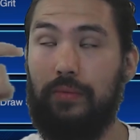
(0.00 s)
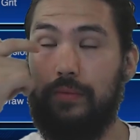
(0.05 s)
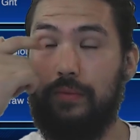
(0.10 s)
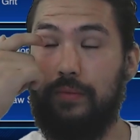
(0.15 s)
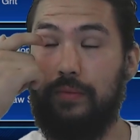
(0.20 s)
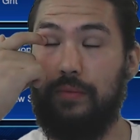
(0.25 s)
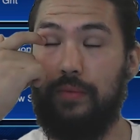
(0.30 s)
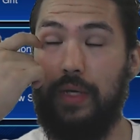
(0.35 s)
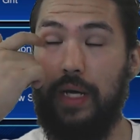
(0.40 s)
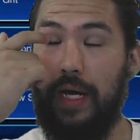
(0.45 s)

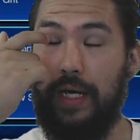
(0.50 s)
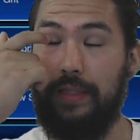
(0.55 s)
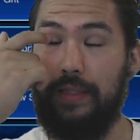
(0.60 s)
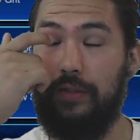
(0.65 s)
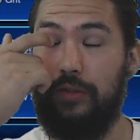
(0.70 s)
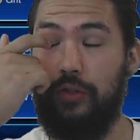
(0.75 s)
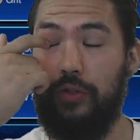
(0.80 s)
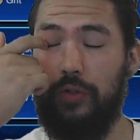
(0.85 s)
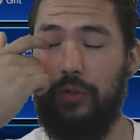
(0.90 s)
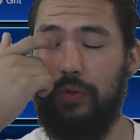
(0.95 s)
I
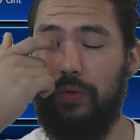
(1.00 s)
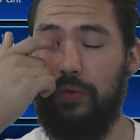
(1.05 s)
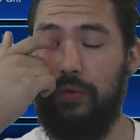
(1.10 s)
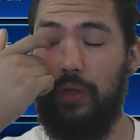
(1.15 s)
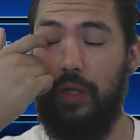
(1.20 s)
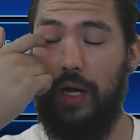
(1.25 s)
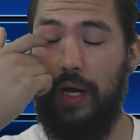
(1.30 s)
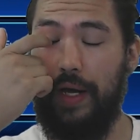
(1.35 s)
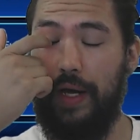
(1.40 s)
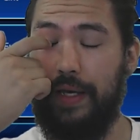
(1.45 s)
do
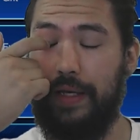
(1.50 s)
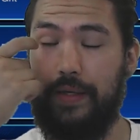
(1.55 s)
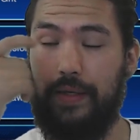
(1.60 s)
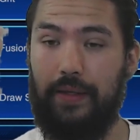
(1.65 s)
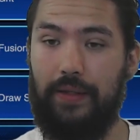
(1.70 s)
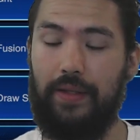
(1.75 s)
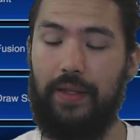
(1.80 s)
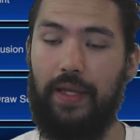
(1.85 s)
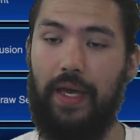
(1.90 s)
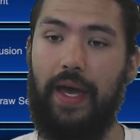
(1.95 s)
like
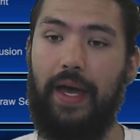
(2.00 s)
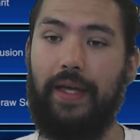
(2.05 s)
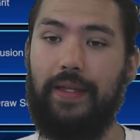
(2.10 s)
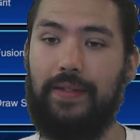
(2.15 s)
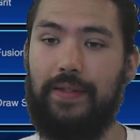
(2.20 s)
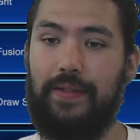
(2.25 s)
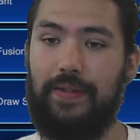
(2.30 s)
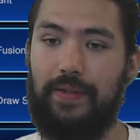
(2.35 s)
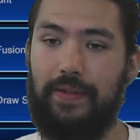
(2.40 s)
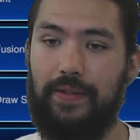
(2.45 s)
that
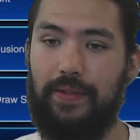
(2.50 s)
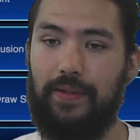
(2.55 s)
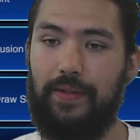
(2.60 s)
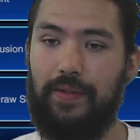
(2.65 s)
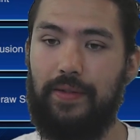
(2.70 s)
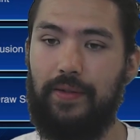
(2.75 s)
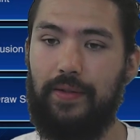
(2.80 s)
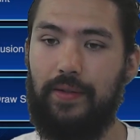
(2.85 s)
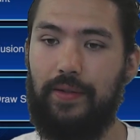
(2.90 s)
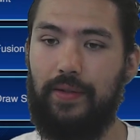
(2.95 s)

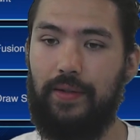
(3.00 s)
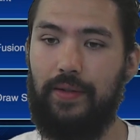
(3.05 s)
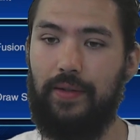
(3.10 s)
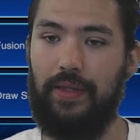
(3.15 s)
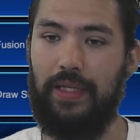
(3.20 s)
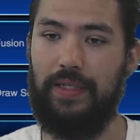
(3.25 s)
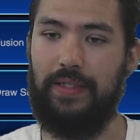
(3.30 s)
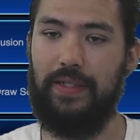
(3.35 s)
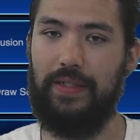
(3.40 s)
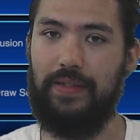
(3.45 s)

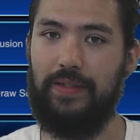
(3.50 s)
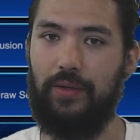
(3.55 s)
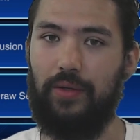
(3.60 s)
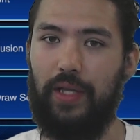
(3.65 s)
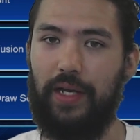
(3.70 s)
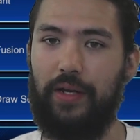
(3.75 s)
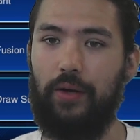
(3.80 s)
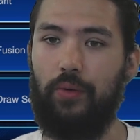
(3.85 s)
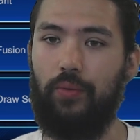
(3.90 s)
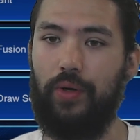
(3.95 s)
this is like
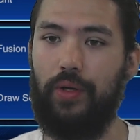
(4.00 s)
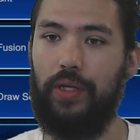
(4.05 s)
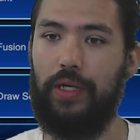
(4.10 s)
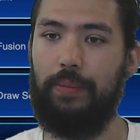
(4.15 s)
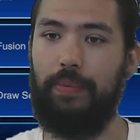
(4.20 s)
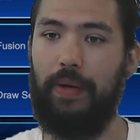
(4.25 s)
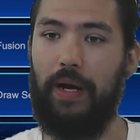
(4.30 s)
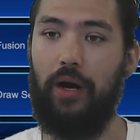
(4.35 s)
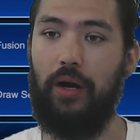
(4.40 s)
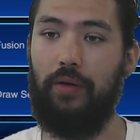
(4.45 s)
a really
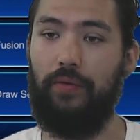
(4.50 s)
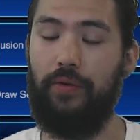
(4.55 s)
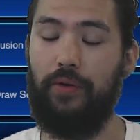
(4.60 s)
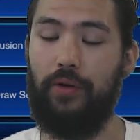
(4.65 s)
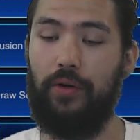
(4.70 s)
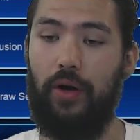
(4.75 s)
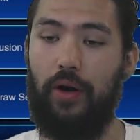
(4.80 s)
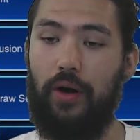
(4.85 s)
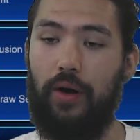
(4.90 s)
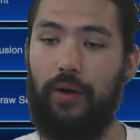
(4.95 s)
powerful
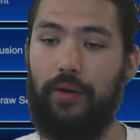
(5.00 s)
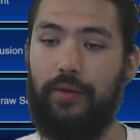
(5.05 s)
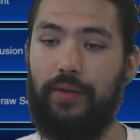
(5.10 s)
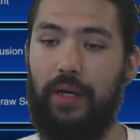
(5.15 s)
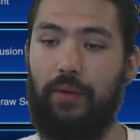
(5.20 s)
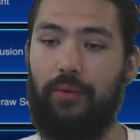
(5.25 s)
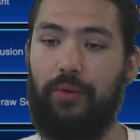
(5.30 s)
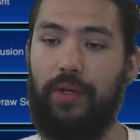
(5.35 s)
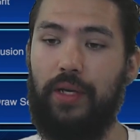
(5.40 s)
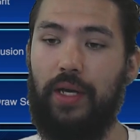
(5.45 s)
card that
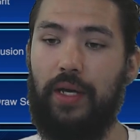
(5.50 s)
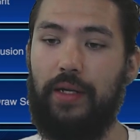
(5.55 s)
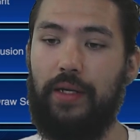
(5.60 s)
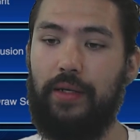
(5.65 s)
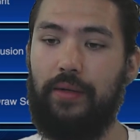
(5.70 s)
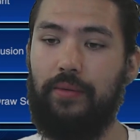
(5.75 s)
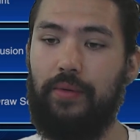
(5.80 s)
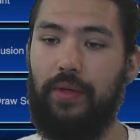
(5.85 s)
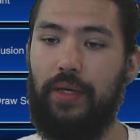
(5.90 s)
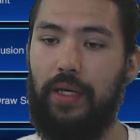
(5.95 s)
we're
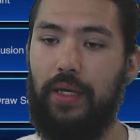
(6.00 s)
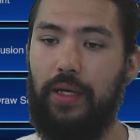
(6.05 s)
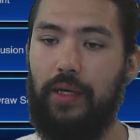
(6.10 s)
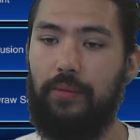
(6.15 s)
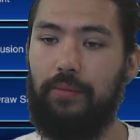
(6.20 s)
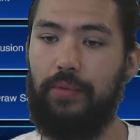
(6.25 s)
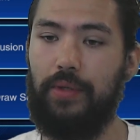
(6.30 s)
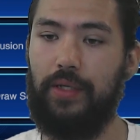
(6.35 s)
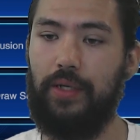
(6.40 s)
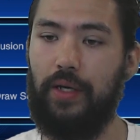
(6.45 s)
getting.
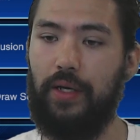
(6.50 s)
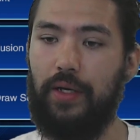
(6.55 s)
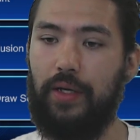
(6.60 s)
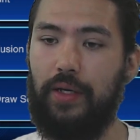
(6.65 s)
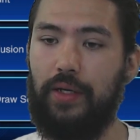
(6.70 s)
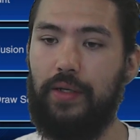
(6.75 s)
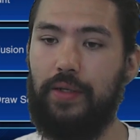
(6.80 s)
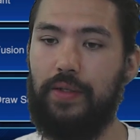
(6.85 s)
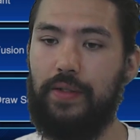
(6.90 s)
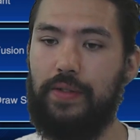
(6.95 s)

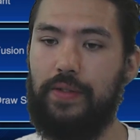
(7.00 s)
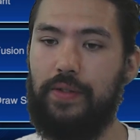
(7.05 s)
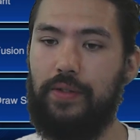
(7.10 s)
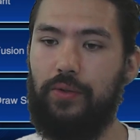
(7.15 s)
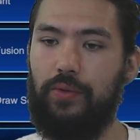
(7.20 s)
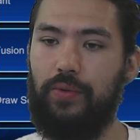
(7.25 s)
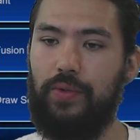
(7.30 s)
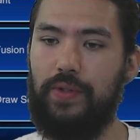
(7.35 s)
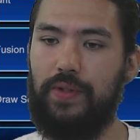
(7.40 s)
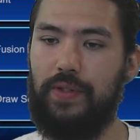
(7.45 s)
Because who
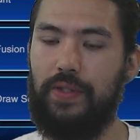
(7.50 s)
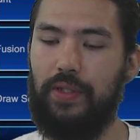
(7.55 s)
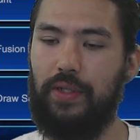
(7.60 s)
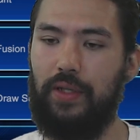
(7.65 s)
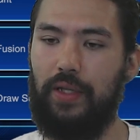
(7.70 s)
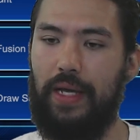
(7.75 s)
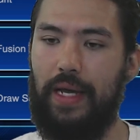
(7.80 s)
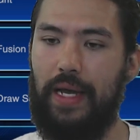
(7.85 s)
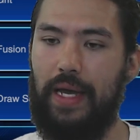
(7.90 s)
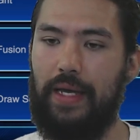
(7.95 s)
was the
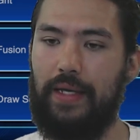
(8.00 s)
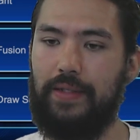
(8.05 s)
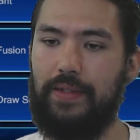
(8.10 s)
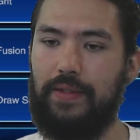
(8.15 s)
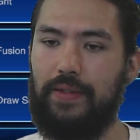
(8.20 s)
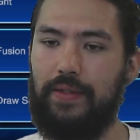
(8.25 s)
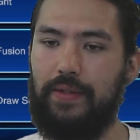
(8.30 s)
last